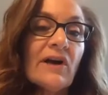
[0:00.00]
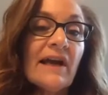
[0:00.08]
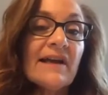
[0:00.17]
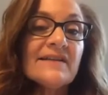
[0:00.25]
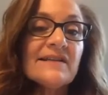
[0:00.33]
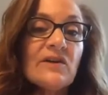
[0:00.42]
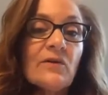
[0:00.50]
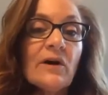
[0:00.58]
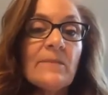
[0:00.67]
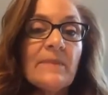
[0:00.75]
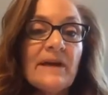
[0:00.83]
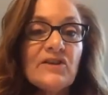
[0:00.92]
I see you
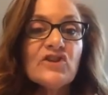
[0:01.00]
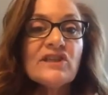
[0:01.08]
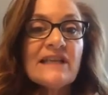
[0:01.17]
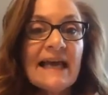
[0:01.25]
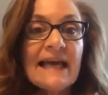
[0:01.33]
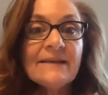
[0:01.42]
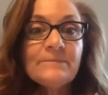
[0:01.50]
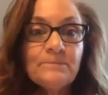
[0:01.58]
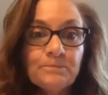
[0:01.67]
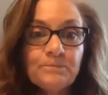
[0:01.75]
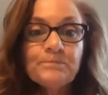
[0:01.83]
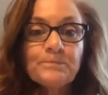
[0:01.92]
on page 10,
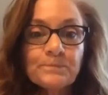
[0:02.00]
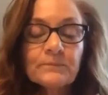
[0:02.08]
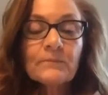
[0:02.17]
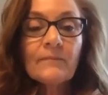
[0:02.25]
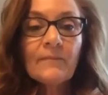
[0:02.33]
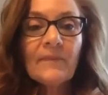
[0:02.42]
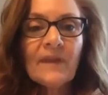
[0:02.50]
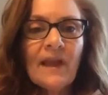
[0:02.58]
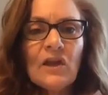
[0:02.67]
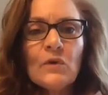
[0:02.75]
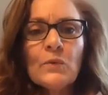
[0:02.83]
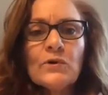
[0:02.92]

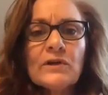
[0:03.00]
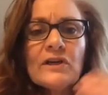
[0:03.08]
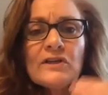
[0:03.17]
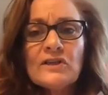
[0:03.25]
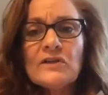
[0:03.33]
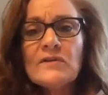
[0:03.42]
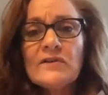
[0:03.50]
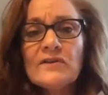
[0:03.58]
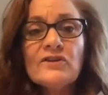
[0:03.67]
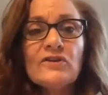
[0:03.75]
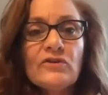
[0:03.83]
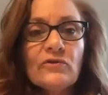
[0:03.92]
and we're going to do the
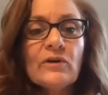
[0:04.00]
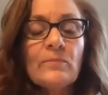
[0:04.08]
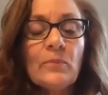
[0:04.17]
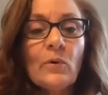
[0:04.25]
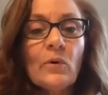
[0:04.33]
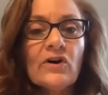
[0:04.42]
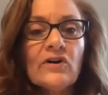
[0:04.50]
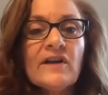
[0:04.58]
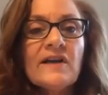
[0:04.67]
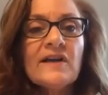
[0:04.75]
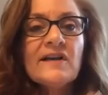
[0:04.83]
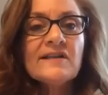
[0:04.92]
2-grid board.
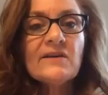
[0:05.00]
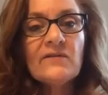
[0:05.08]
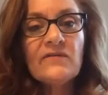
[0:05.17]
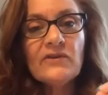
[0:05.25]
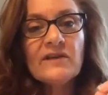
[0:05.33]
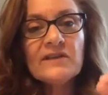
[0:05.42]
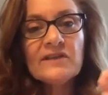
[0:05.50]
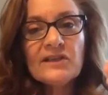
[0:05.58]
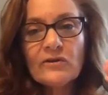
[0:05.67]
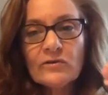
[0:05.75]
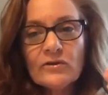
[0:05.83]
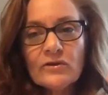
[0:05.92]
So if you can
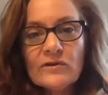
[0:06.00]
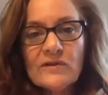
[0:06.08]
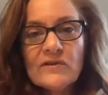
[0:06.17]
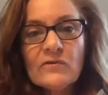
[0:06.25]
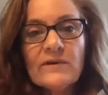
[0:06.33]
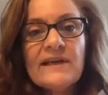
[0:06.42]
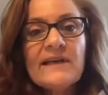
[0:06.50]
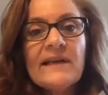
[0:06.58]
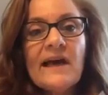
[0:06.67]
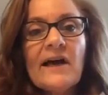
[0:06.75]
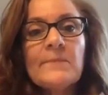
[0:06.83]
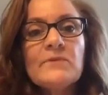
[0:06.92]
tilt your screen
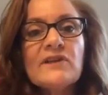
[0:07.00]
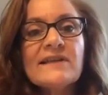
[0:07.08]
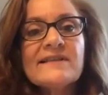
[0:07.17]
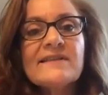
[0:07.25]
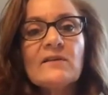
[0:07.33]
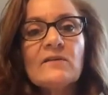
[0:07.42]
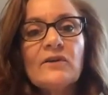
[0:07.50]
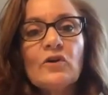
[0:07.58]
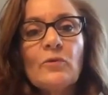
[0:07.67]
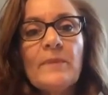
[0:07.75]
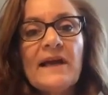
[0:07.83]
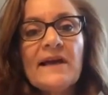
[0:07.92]
up just a little
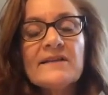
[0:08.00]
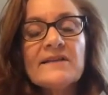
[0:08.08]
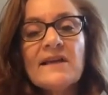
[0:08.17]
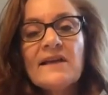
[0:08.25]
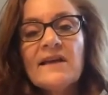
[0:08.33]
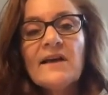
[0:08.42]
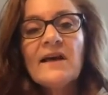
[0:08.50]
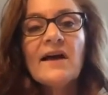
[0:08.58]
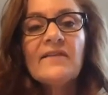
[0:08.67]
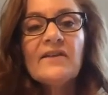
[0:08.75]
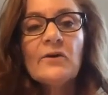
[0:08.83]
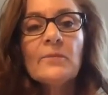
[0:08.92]
bit,
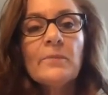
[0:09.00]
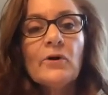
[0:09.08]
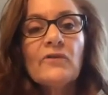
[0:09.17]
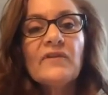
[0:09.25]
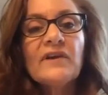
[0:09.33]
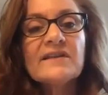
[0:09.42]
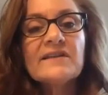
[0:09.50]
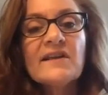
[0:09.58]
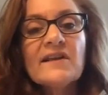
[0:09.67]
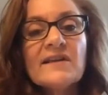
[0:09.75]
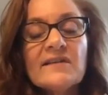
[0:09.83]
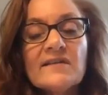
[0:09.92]
they're perfect.
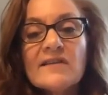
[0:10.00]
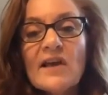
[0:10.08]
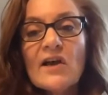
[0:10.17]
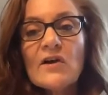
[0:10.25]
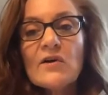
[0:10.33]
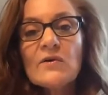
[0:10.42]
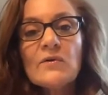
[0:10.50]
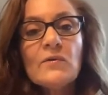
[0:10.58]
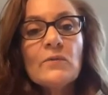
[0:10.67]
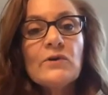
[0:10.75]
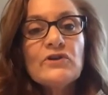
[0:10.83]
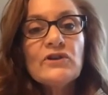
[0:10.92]
So
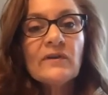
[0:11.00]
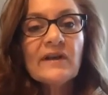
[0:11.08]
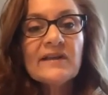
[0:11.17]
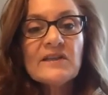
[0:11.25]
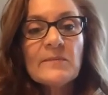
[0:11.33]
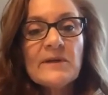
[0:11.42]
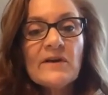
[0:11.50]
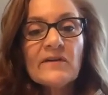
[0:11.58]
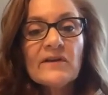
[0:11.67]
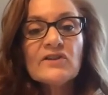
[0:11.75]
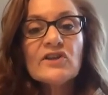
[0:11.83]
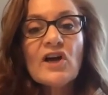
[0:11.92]
would you like to be on
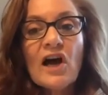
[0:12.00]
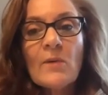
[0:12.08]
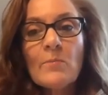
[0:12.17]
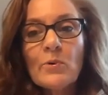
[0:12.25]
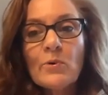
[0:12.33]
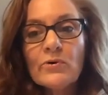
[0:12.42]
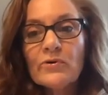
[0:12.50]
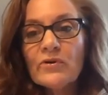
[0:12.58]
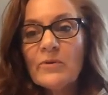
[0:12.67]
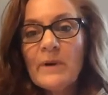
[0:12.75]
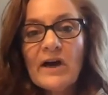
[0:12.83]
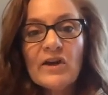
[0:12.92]
the top board or the
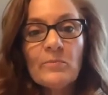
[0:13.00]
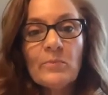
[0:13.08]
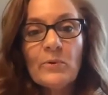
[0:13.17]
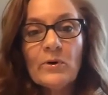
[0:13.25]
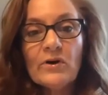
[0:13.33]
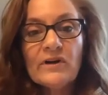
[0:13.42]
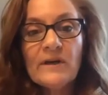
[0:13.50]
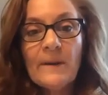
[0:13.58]
bottom board?